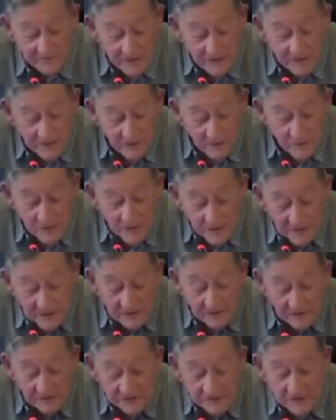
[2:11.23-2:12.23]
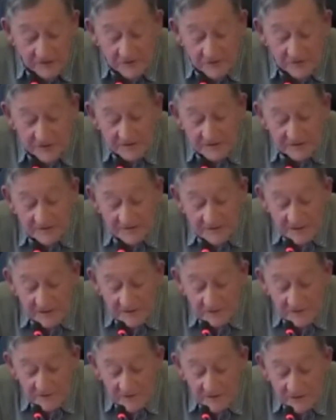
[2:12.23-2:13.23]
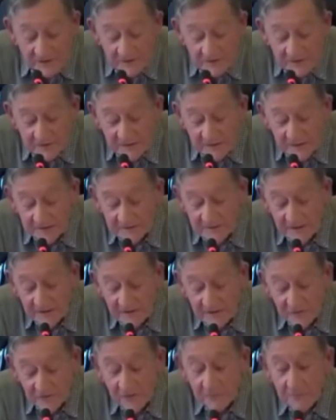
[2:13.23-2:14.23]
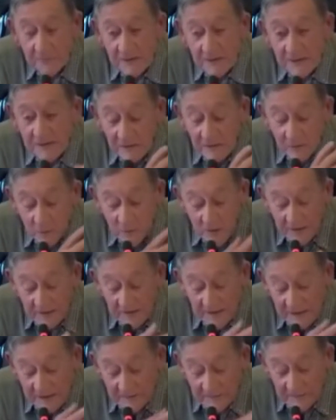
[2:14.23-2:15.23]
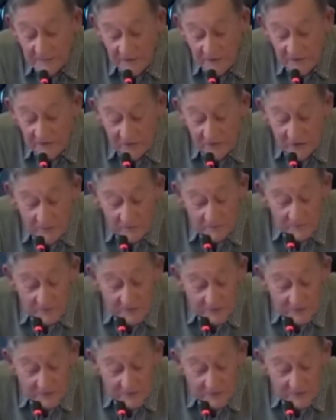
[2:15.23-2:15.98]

Where else can you get a town centre nowadays with barely one empty shop?